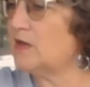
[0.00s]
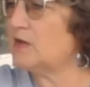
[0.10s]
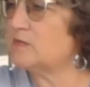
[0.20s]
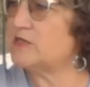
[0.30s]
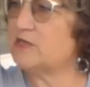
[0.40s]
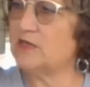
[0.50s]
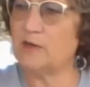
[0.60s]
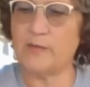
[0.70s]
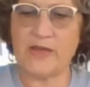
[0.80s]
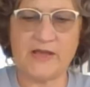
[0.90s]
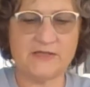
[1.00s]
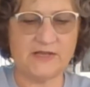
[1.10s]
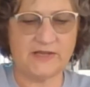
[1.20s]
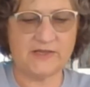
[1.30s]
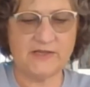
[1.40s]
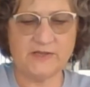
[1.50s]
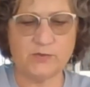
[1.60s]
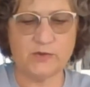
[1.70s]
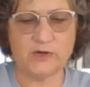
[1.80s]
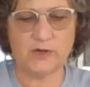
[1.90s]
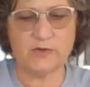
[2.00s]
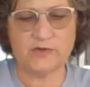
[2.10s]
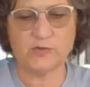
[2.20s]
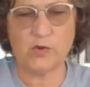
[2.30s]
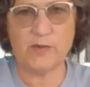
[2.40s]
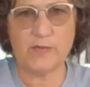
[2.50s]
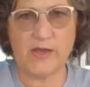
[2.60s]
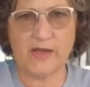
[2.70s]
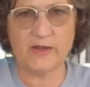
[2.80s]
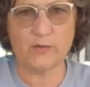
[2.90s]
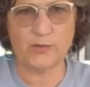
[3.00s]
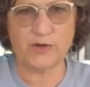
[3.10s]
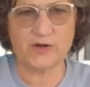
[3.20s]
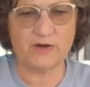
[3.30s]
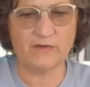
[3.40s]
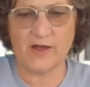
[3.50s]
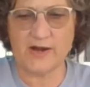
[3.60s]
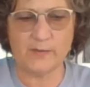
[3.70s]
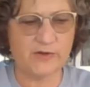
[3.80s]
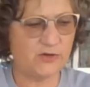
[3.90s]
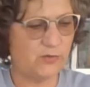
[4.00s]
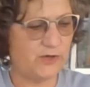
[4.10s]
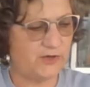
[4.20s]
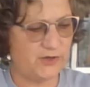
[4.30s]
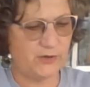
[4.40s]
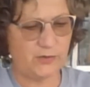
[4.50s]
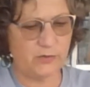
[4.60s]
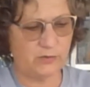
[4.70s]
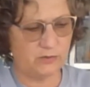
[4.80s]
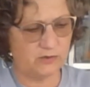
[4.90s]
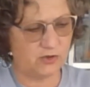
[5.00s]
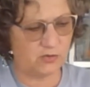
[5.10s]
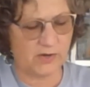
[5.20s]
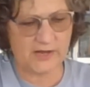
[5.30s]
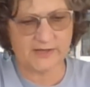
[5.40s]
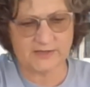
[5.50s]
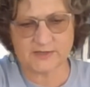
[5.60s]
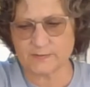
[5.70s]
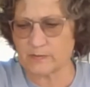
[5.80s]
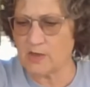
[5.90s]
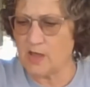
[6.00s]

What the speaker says: Comes in little bags like this. We're going to use one bag and we're going to divide it between two trays.